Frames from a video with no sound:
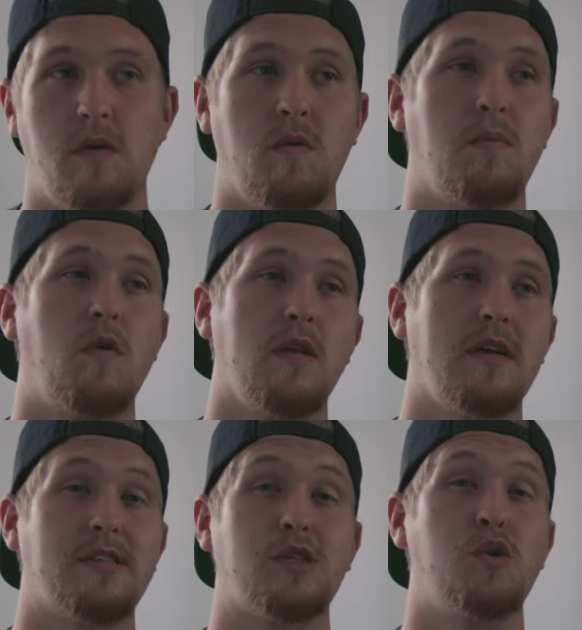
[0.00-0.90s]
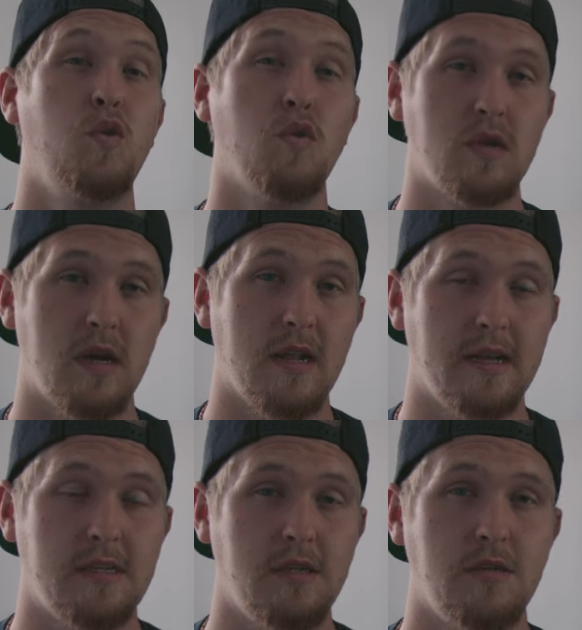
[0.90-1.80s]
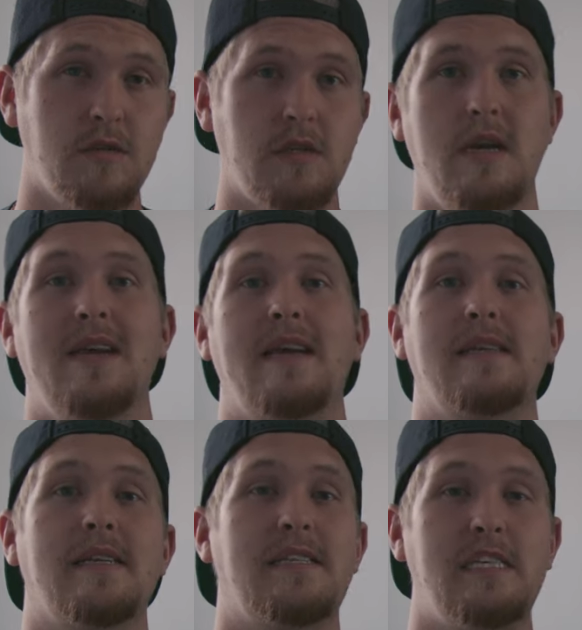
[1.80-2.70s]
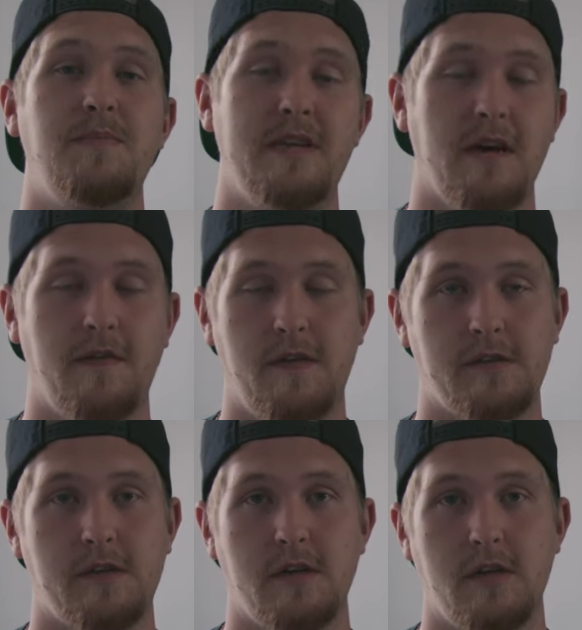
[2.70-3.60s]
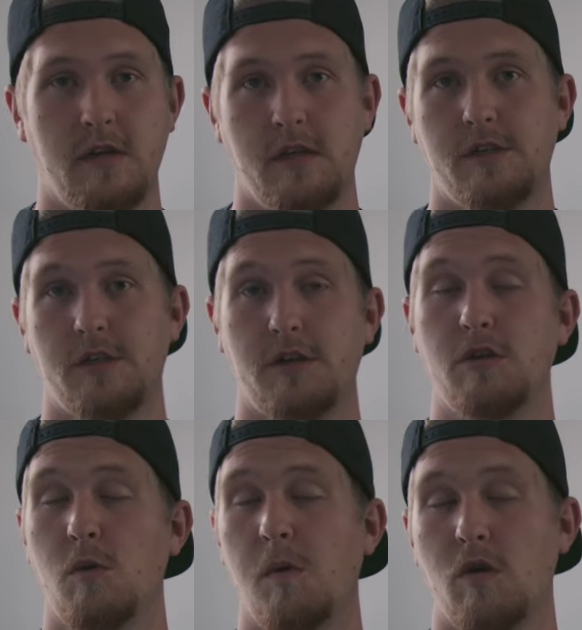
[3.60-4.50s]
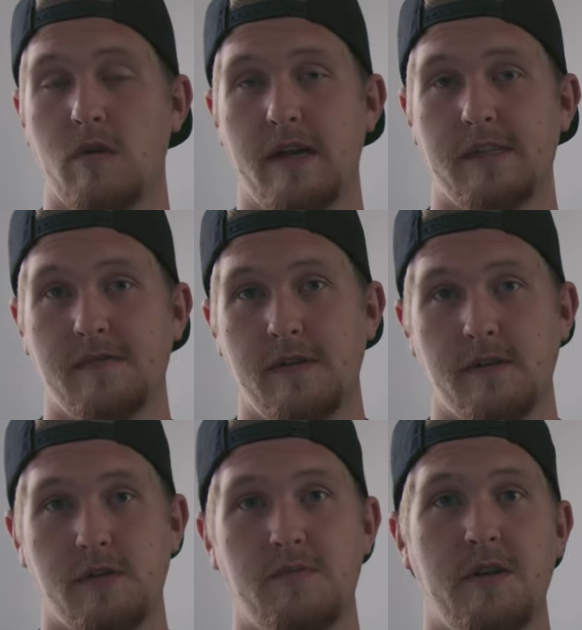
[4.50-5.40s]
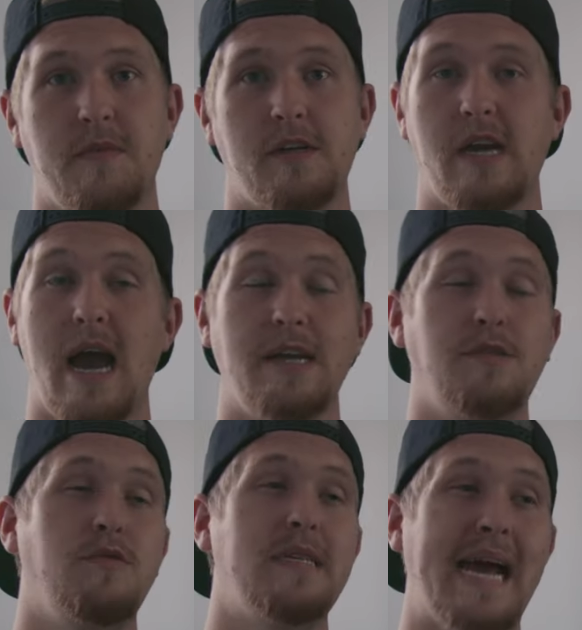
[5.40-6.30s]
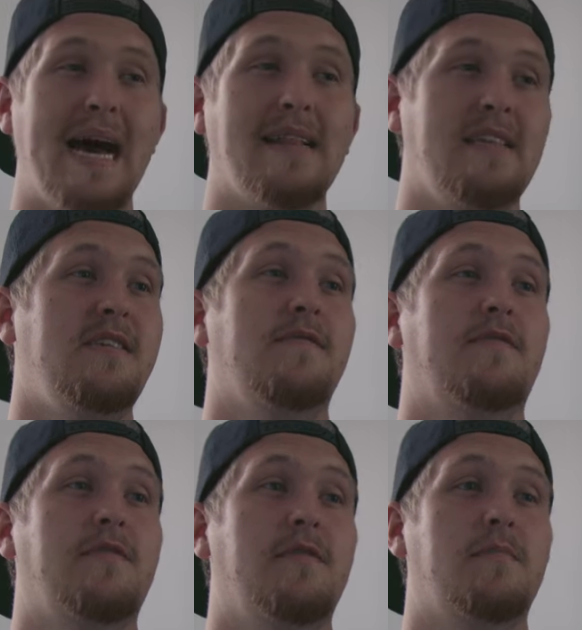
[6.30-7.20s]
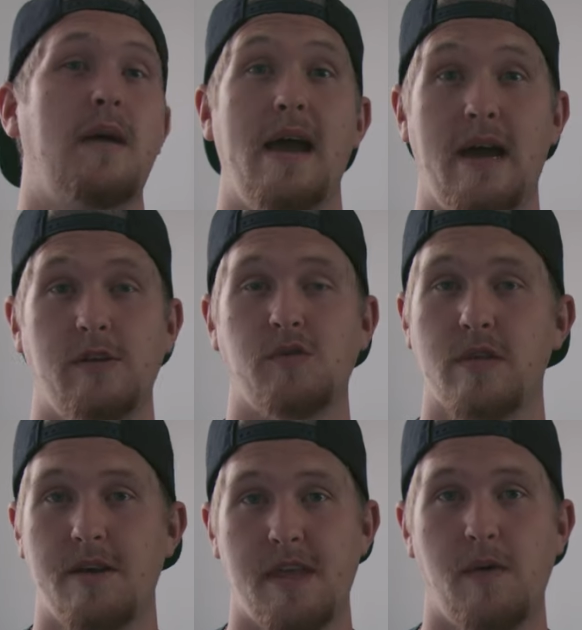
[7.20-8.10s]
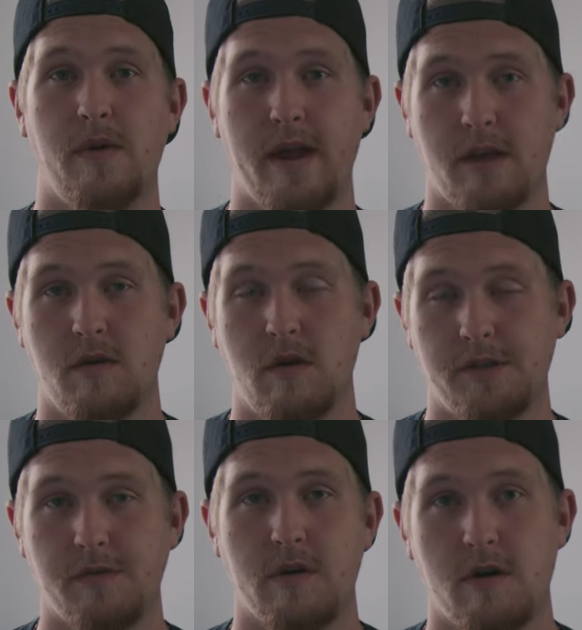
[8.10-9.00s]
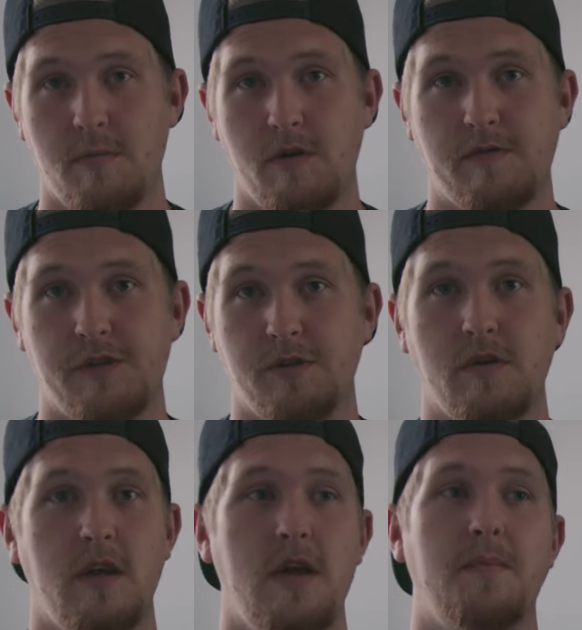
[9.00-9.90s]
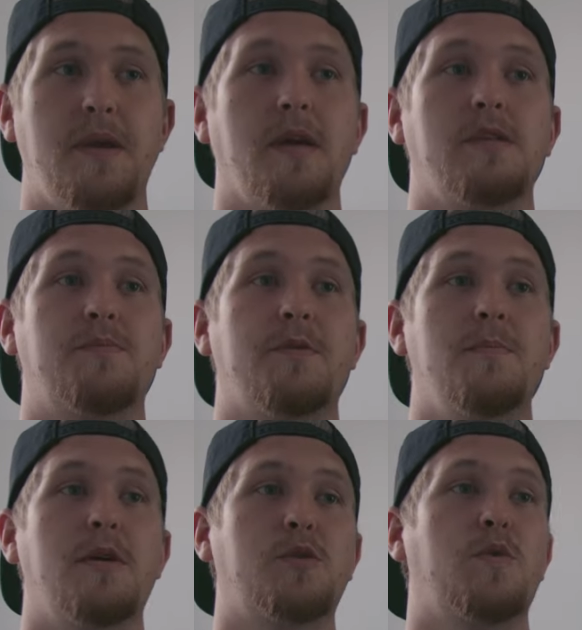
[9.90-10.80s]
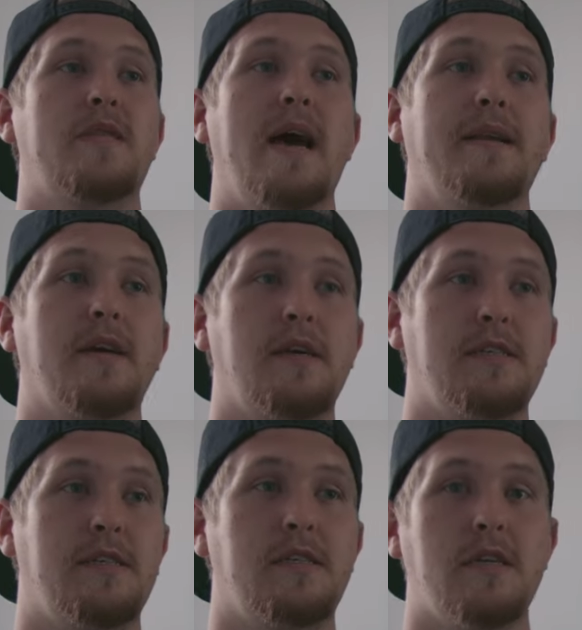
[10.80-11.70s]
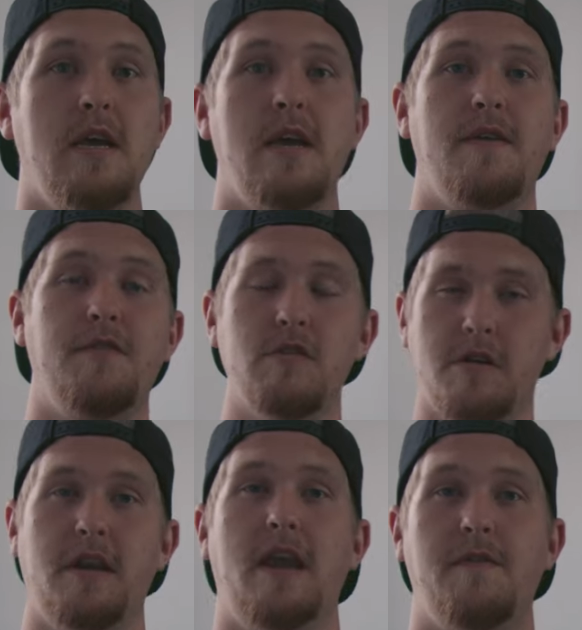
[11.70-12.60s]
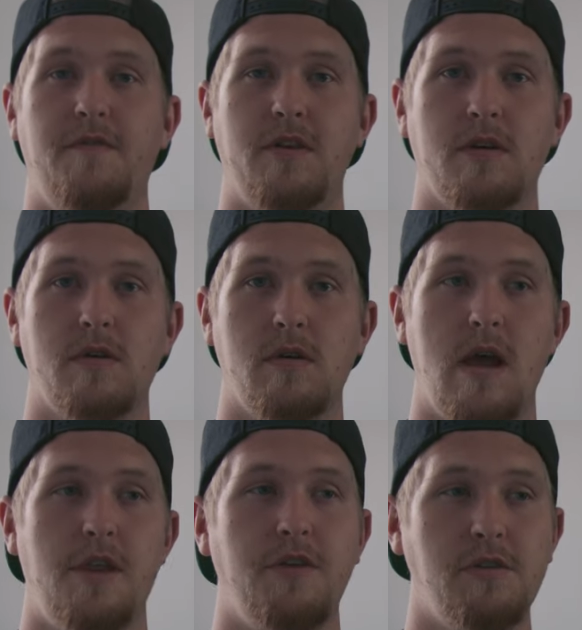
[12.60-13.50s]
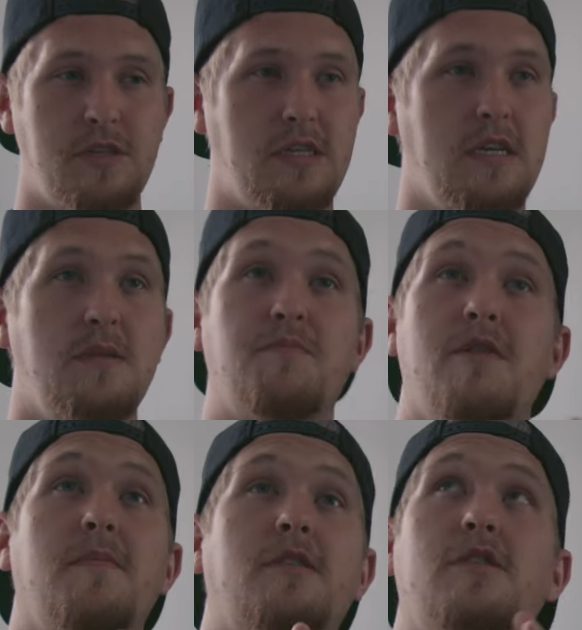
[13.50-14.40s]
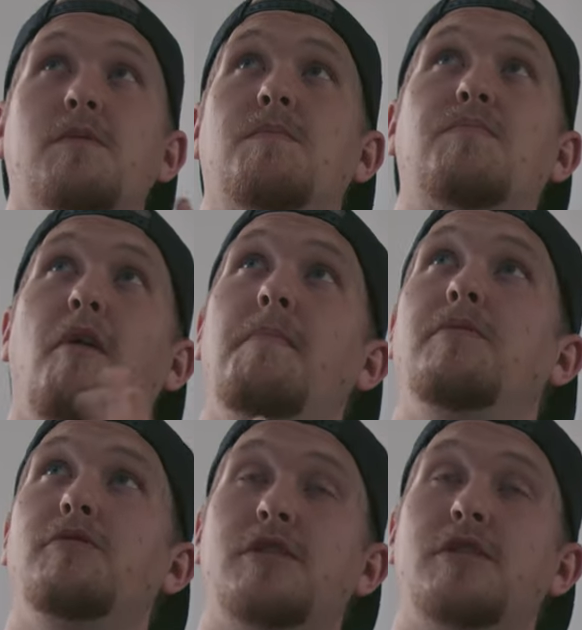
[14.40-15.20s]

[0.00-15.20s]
or more or less a tool that I like to use, is a CPL filter, circular polarizing filter, pretty much. I do not leave my house without that when I go onto an automotive shoot, because pretty much what that does is if you're looking at a vehicle and you see pretty much the bright blue